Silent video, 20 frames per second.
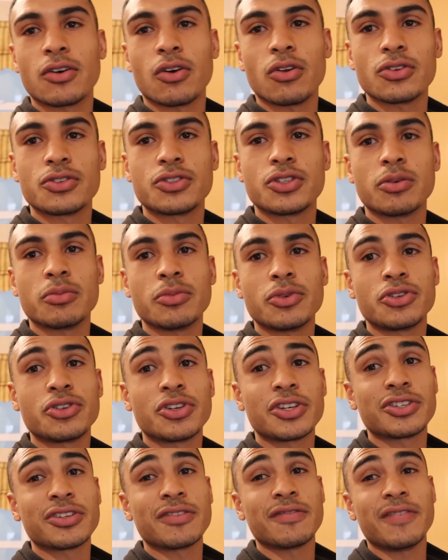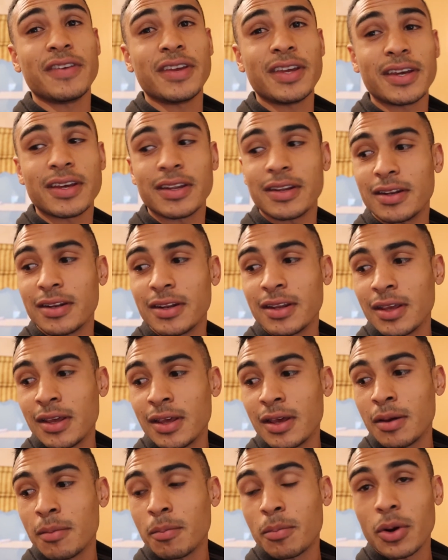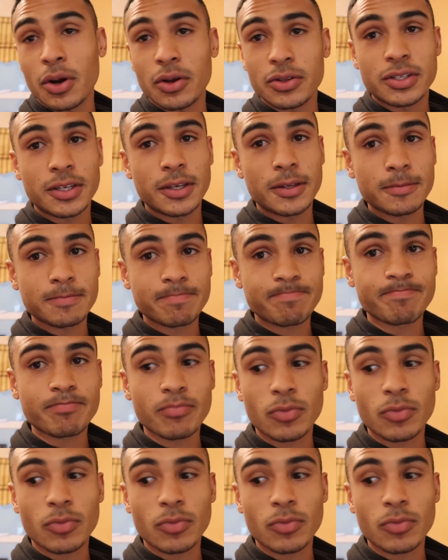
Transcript: Gold's Gym Nutrition Vegan Protein.